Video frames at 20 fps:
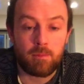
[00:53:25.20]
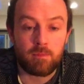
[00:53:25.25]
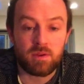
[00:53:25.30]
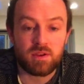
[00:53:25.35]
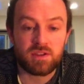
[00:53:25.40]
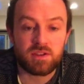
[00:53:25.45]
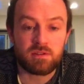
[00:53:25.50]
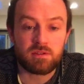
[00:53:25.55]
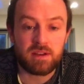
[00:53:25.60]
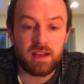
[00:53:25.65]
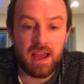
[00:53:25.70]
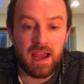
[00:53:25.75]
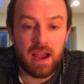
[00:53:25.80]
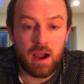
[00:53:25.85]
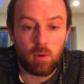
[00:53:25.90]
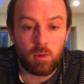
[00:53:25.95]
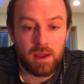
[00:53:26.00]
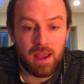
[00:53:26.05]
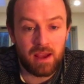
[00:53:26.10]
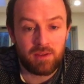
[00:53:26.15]
So
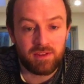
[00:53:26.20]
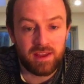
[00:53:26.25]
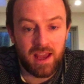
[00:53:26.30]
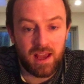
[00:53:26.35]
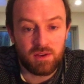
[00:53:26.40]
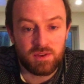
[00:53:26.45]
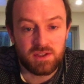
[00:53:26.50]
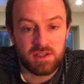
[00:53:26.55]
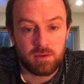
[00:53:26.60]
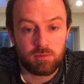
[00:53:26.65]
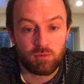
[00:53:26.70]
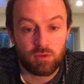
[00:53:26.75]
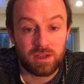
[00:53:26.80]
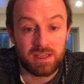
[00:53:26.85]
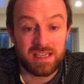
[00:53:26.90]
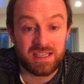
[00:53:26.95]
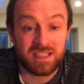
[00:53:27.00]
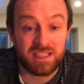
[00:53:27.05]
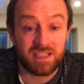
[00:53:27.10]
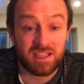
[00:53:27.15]
now we have calcium
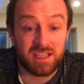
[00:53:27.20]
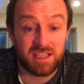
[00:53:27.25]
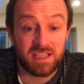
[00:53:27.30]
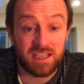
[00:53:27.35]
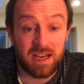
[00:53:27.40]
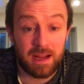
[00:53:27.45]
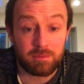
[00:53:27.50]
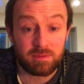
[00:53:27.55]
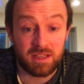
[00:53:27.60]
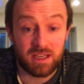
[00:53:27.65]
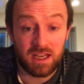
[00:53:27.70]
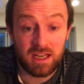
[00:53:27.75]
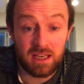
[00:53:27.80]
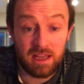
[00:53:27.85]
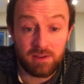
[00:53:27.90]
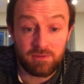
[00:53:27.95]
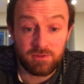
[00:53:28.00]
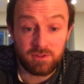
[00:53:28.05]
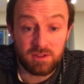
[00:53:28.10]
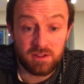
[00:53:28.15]
released into the synaptic
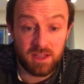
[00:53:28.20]
cleft.